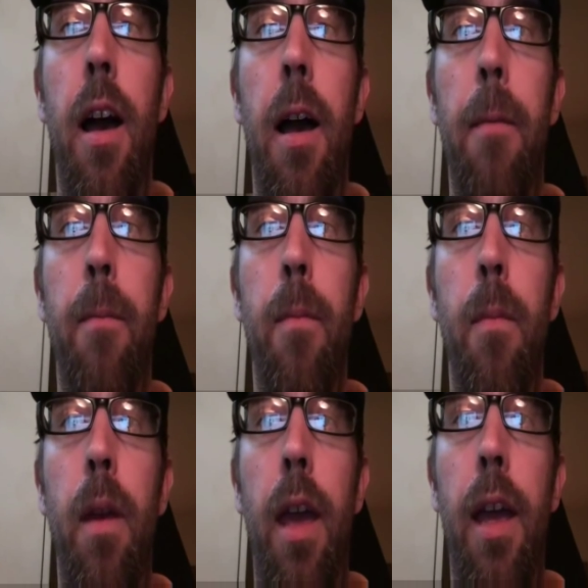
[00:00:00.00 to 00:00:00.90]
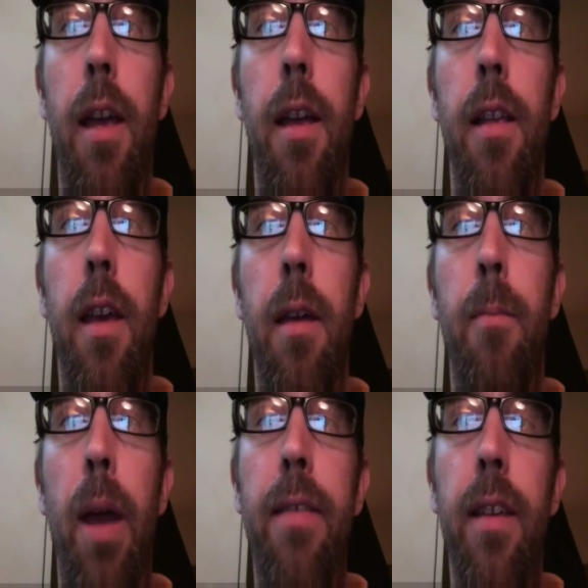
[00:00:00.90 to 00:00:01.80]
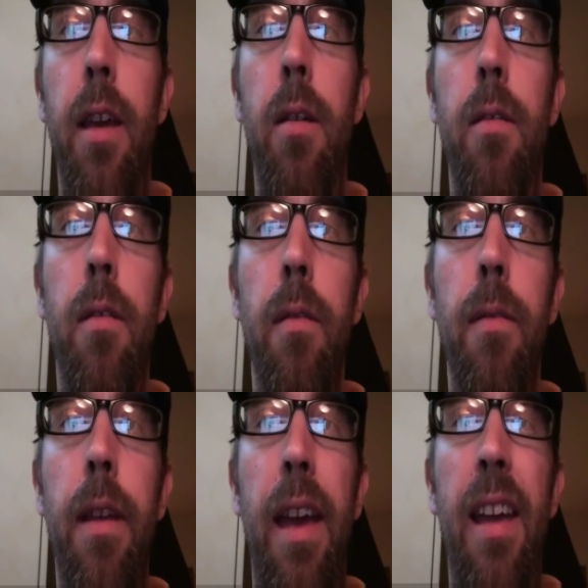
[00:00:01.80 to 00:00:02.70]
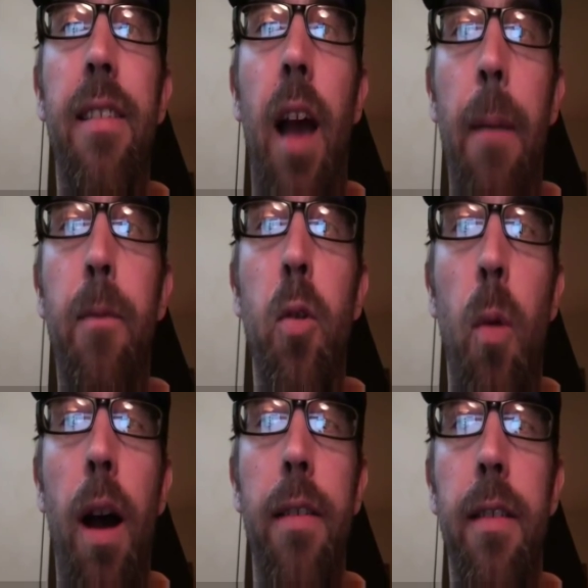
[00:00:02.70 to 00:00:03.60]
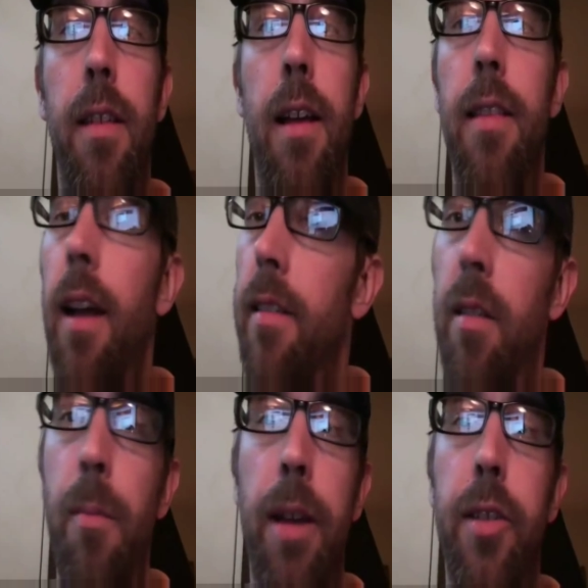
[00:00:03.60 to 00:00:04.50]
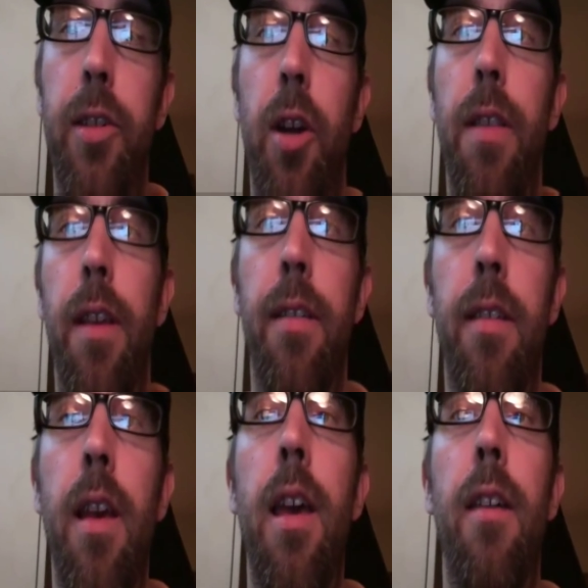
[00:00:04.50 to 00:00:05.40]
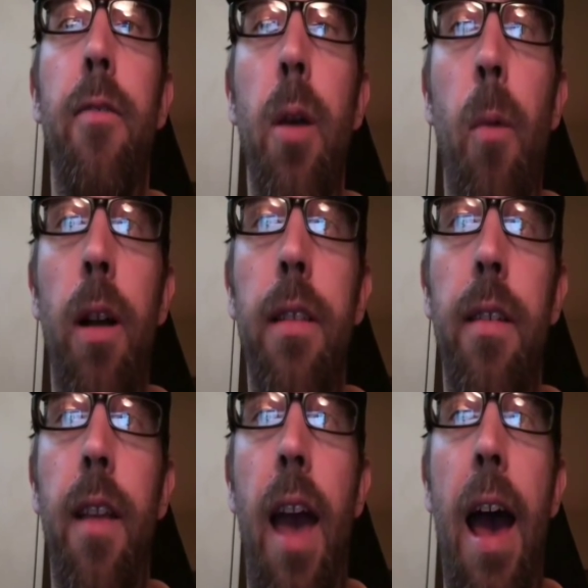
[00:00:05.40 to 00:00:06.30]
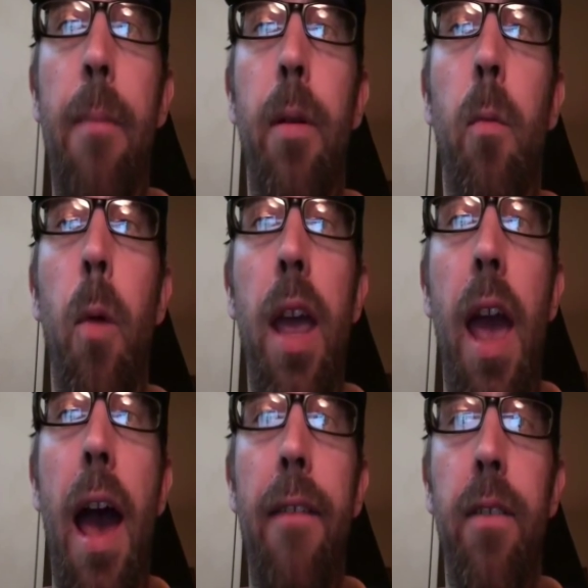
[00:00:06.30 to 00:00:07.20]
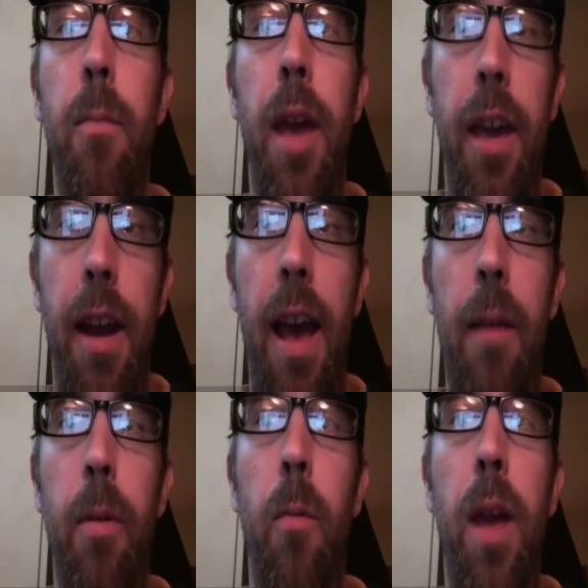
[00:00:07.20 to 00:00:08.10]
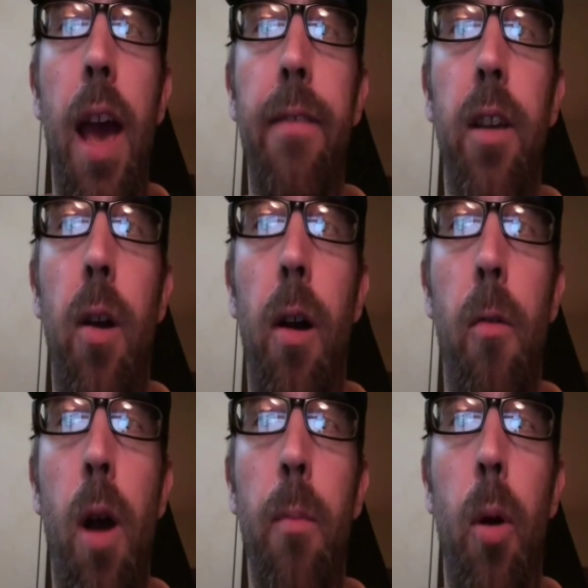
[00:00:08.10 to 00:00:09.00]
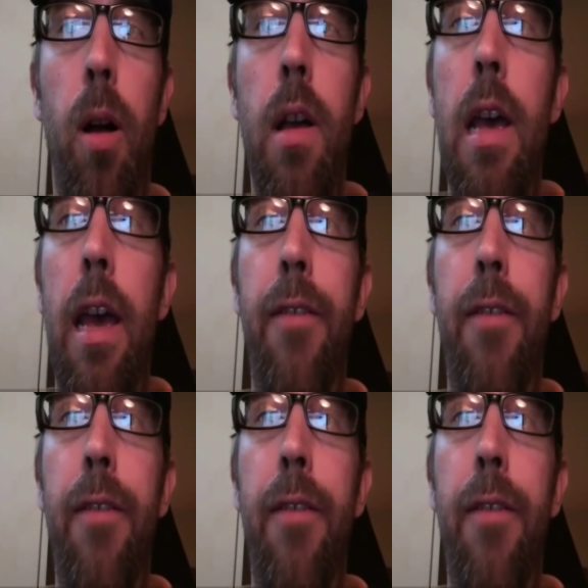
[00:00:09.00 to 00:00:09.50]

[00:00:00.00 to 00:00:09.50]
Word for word: Um, it, it, it, basically it's up to us. That that's the message on this. If we want this to happen, we have to make it happen. We have to call Ron Paul.